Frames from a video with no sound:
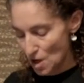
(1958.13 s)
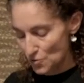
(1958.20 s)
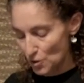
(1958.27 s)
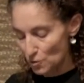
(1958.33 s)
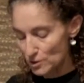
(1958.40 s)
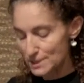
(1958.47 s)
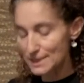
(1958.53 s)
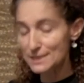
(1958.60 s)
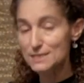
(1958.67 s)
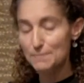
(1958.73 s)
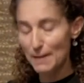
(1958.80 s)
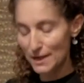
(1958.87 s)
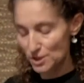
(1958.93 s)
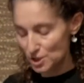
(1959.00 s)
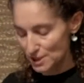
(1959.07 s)
Though this
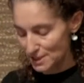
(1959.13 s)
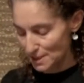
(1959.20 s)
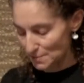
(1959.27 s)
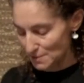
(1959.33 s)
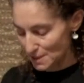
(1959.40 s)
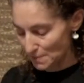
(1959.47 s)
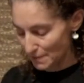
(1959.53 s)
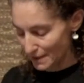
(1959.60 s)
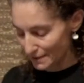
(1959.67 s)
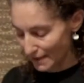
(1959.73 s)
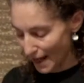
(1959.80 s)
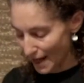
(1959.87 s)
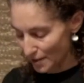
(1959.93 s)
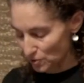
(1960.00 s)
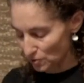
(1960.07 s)
expansion seems to be
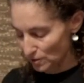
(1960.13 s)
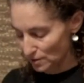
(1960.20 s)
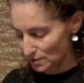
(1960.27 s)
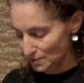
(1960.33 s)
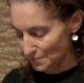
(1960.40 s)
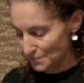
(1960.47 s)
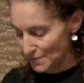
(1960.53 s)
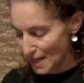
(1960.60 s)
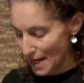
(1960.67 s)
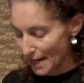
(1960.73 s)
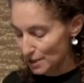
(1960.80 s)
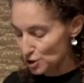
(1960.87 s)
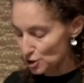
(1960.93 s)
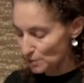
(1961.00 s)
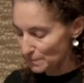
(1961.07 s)
lateral,
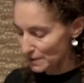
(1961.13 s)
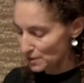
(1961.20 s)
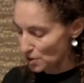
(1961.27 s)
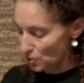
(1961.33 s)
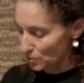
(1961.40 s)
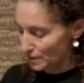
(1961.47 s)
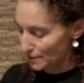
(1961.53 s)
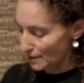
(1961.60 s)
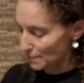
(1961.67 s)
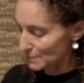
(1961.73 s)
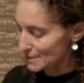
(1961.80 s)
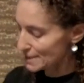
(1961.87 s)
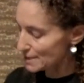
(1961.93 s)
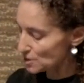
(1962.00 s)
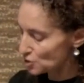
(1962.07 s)
it should be noted that
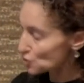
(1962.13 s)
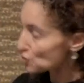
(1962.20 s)
Matisse